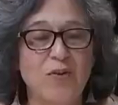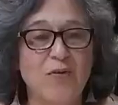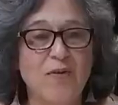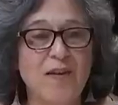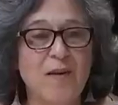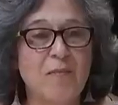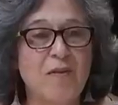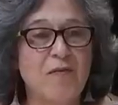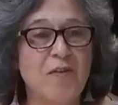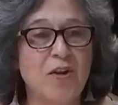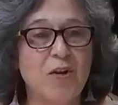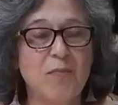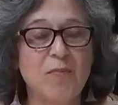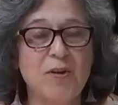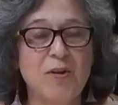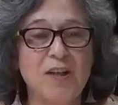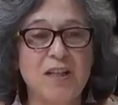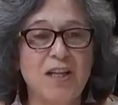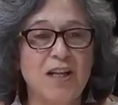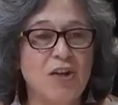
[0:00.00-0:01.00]
some of their
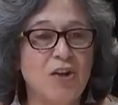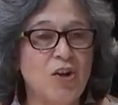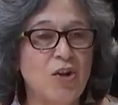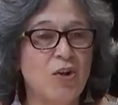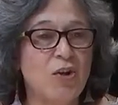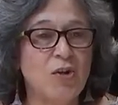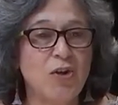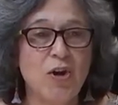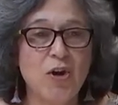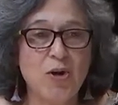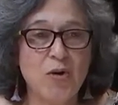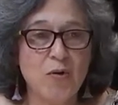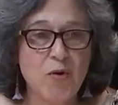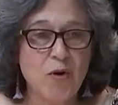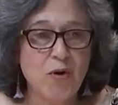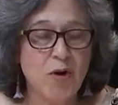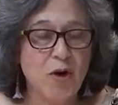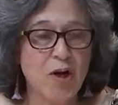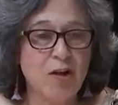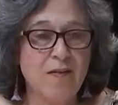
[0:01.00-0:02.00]
political
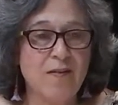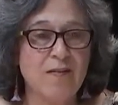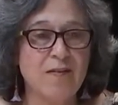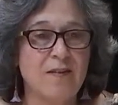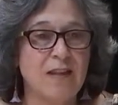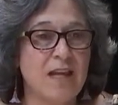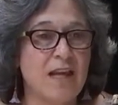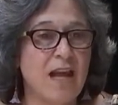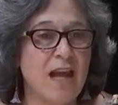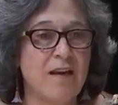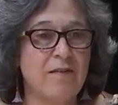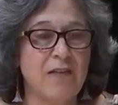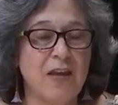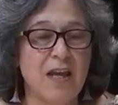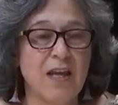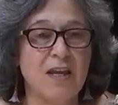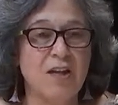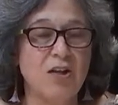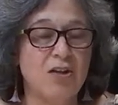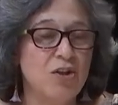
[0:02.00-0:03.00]
cohorts. They have
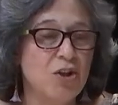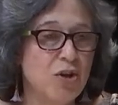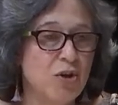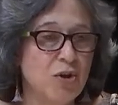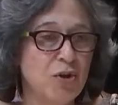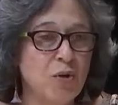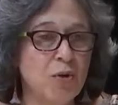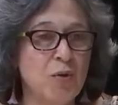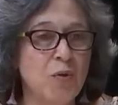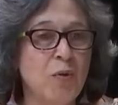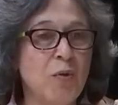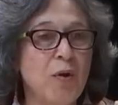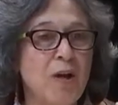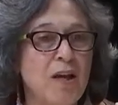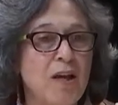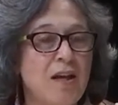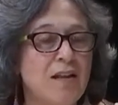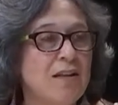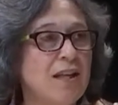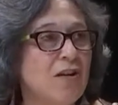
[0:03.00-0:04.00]
a new,
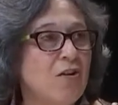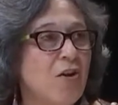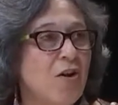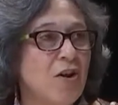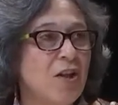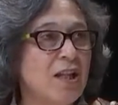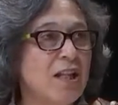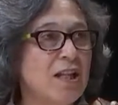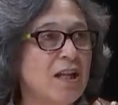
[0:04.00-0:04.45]
they call it